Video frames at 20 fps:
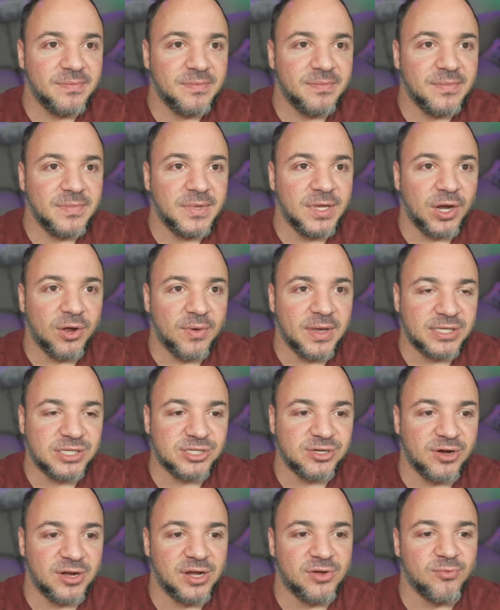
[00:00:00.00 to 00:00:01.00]
you know, it
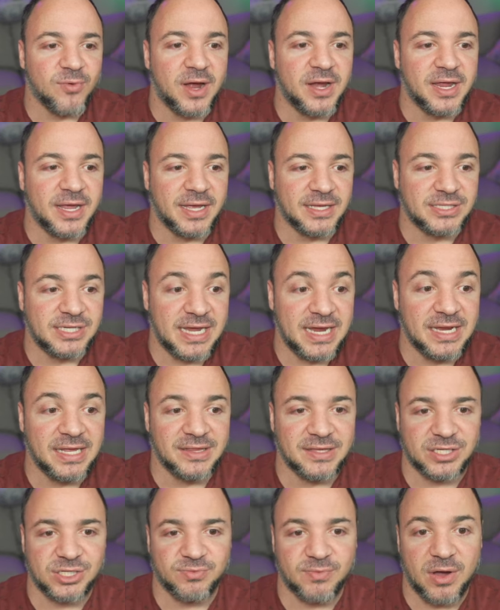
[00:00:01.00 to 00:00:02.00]
started running, it's hitting
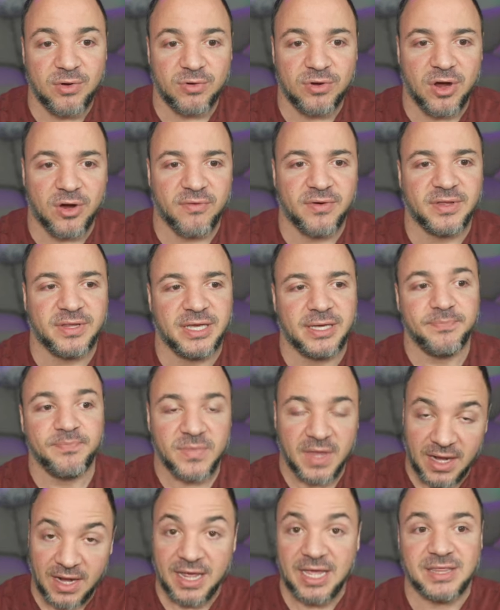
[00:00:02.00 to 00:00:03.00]
this route currently,
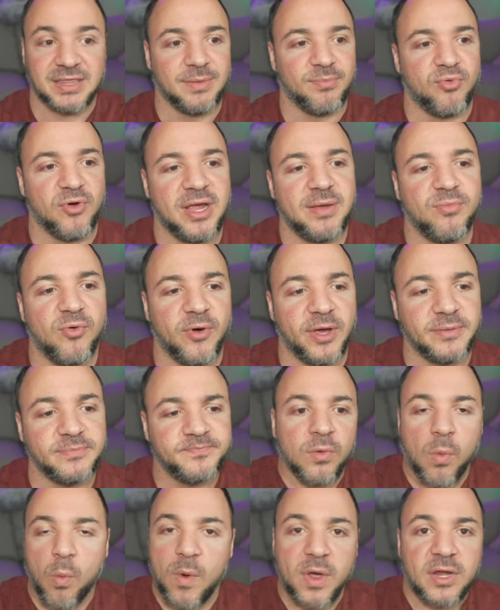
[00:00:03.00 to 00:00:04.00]
and I hit the breakpoint.
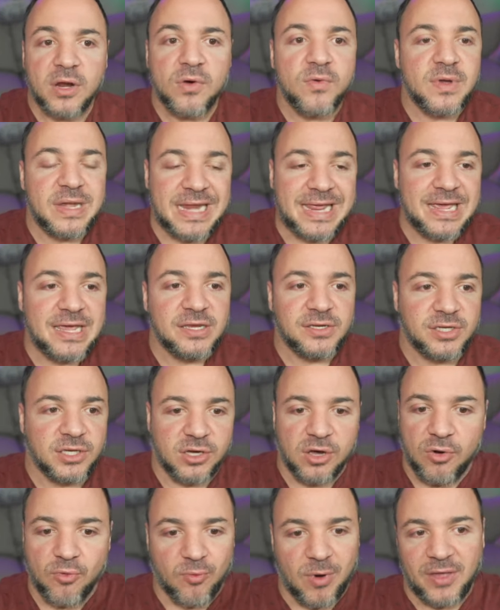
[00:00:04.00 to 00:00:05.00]
We don't need to
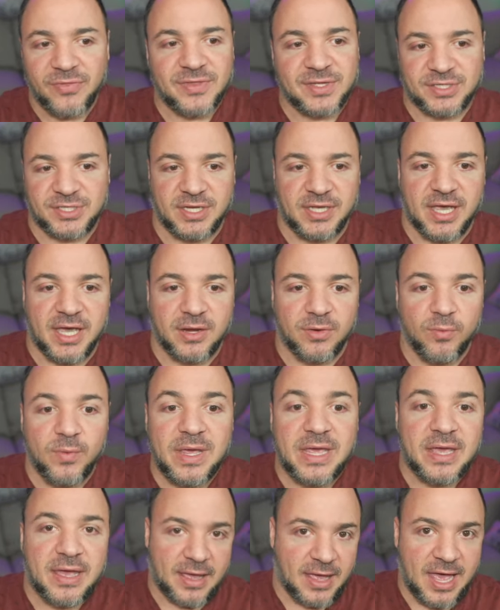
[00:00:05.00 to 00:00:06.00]
go run this again.
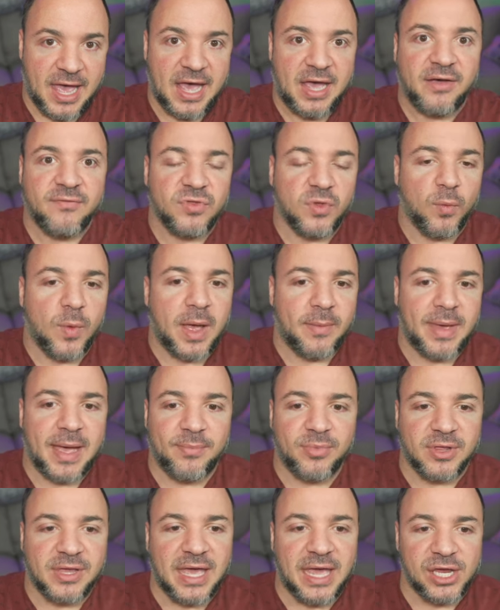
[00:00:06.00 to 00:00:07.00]
We have the web
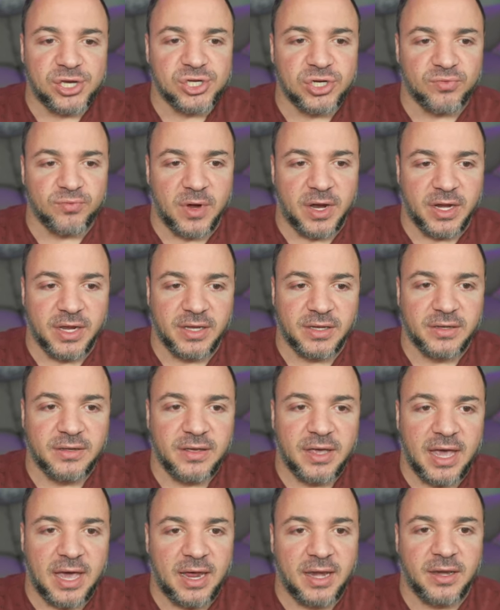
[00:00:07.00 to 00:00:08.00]
application running,
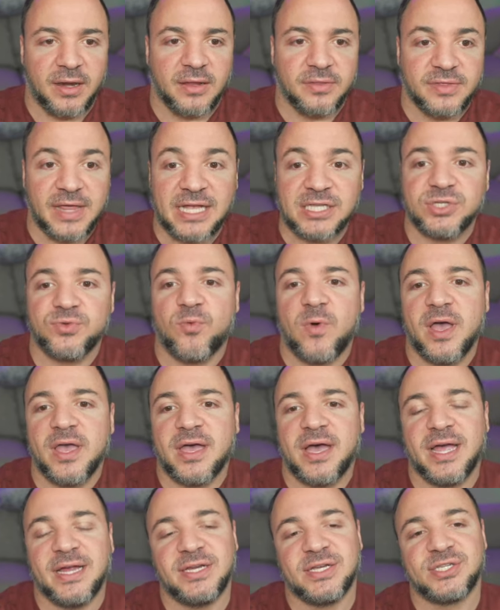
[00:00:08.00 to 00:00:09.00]
and that's why
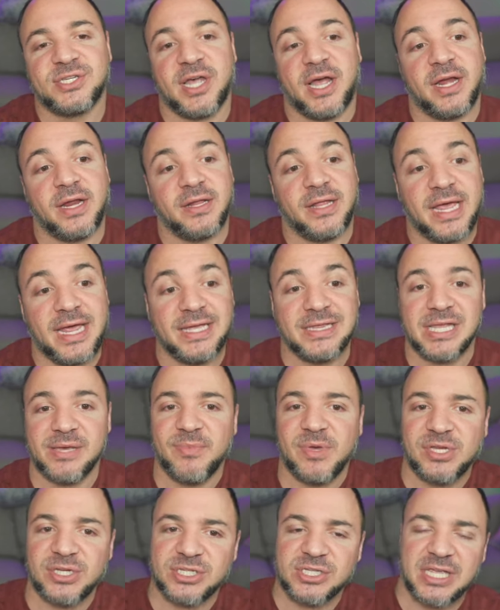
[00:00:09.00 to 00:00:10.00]
I decided, hey, let me
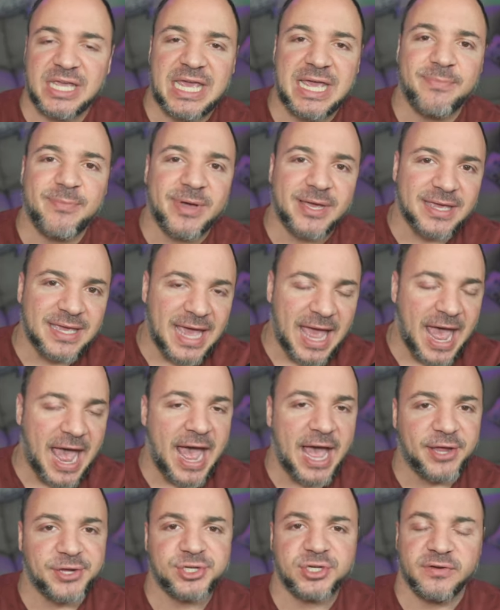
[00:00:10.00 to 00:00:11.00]
just keep a
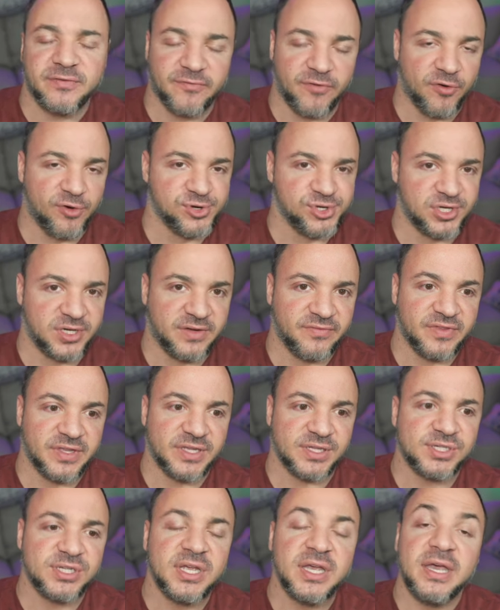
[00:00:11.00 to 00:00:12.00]
cached version of this.